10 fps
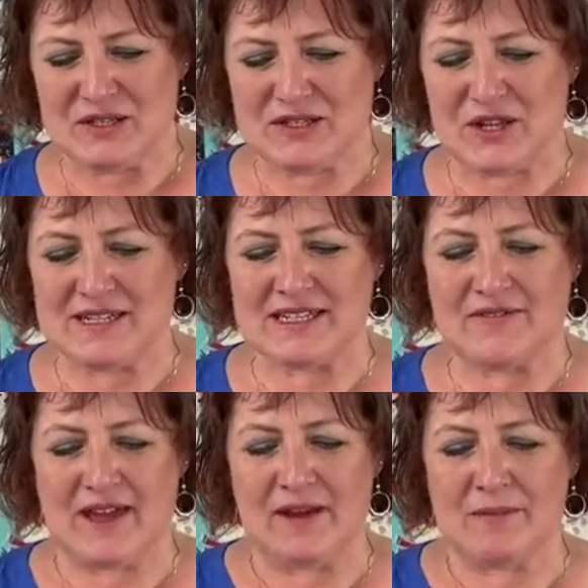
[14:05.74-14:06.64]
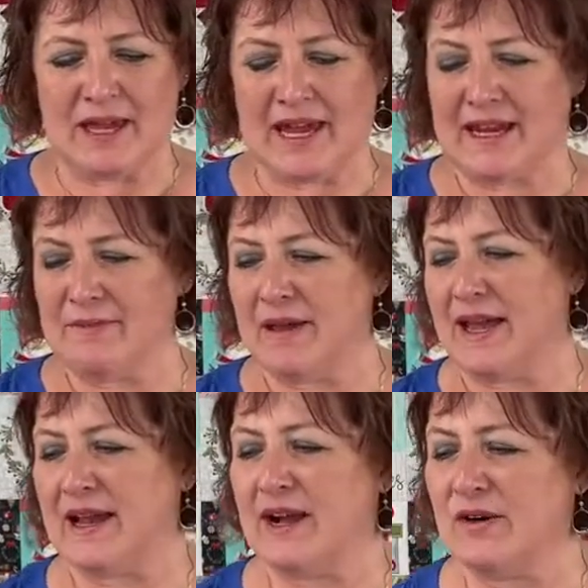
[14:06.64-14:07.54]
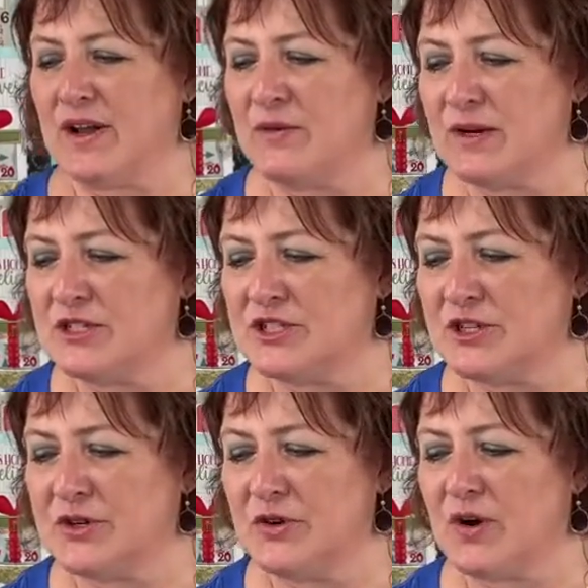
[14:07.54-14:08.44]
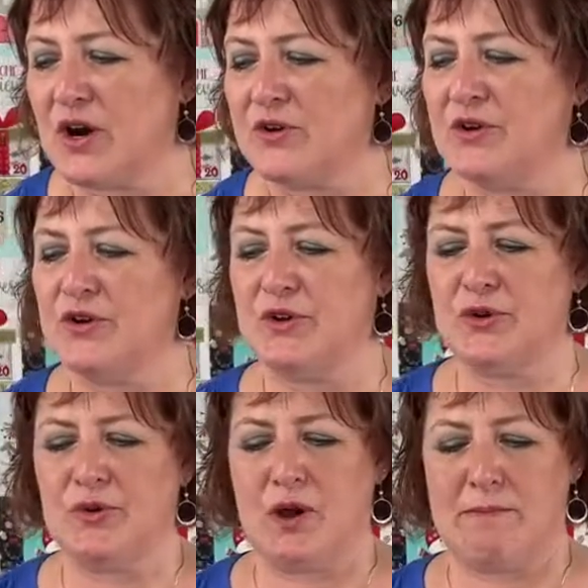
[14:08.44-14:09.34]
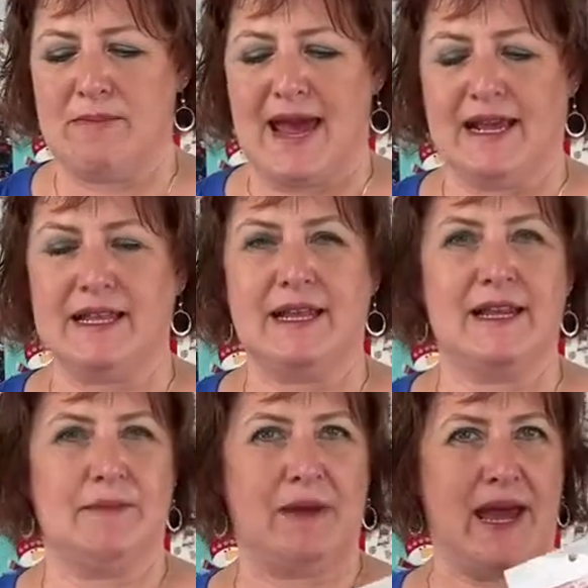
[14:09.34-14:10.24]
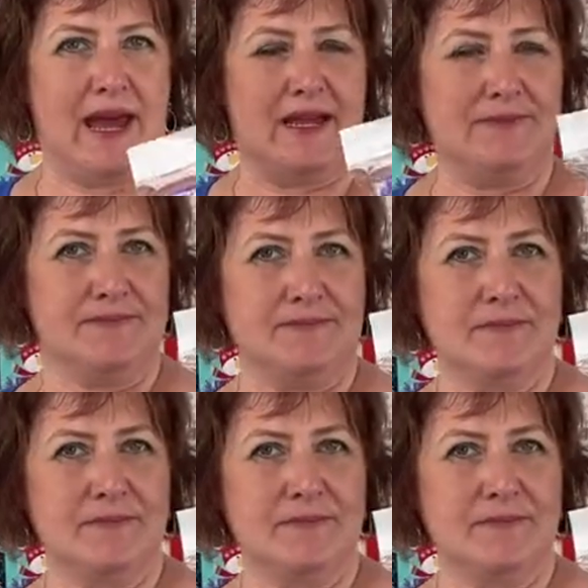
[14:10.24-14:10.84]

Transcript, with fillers: so as long as I've got my cutting mat out, I wanna show you our new mat cleaning pad.